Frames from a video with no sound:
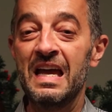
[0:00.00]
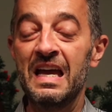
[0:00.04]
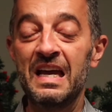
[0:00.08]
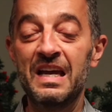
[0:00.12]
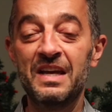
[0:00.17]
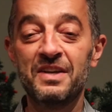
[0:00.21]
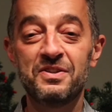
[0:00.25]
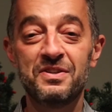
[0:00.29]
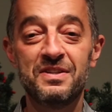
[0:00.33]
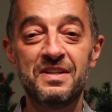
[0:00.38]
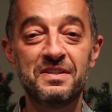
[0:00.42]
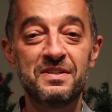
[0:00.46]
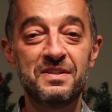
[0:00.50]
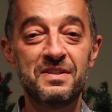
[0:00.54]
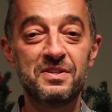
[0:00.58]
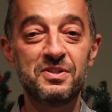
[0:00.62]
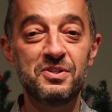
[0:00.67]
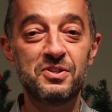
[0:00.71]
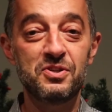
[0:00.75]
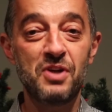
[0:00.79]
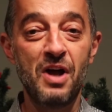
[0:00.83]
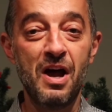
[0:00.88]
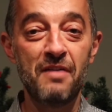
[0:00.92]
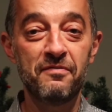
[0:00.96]
This
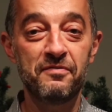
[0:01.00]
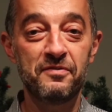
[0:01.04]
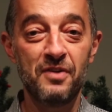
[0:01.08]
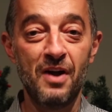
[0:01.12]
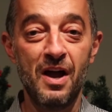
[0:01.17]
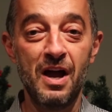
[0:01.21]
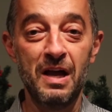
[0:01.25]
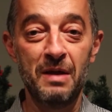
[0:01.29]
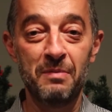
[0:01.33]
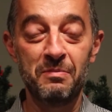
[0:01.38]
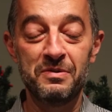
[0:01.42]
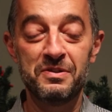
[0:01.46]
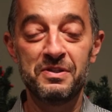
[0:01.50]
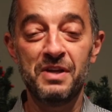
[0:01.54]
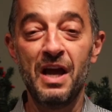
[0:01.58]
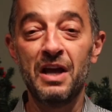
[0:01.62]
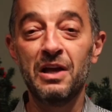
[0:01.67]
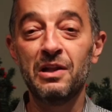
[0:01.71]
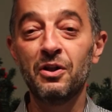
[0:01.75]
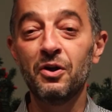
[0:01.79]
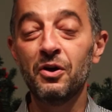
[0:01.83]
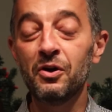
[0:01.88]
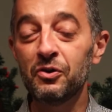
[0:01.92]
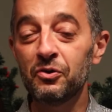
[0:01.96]
is tough times. I
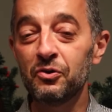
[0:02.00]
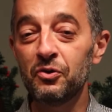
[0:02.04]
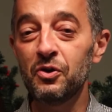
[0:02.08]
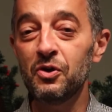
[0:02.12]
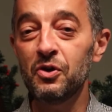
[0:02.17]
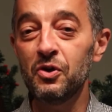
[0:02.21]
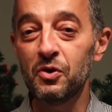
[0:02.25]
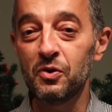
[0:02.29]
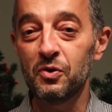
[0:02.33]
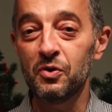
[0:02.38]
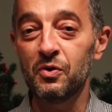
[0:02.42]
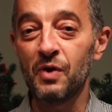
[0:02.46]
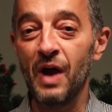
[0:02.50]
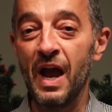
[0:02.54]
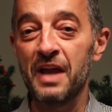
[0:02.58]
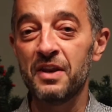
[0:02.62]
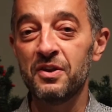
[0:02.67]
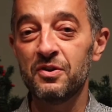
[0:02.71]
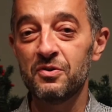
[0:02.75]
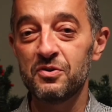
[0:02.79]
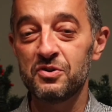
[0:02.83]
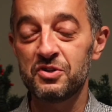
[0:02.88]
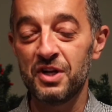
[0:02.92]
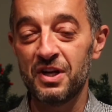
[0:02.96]
look to you
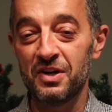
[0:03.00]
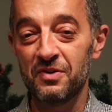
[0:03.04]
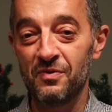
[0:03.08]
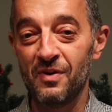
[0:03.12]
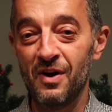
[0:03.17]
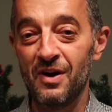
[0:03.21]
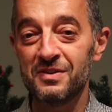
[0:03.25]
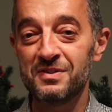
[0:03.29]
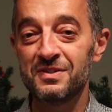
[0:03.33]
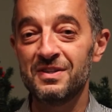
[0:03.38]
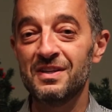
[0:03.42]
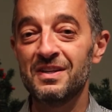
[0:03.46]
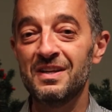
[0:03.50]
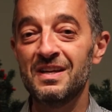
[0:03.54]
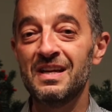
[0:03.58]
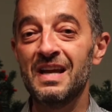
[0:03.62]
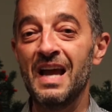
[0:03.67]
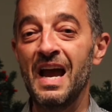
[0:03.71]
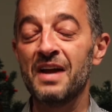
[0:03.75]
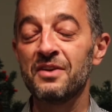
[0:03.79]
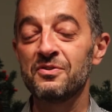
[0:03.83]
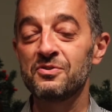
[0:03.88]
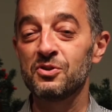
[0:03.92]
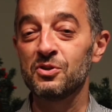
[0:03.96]
and your generosity
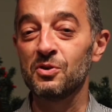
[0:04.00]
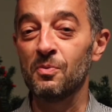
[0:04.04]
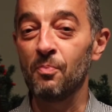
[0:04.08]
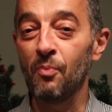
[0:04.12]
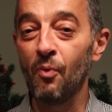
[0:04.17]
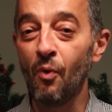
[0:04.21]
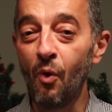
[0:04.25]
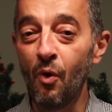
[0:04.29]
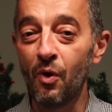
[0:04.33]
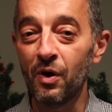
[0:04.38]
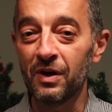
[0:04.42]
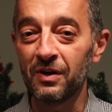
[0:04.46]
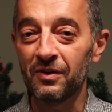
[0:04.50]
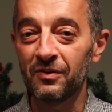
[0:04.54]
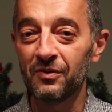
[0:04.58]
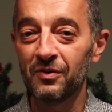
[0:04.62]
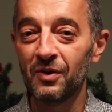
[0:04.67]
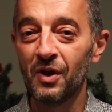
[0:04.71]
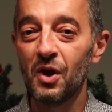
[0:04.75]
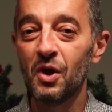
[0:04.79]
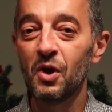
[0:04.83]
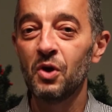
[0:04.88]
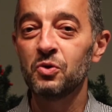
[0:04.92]
and support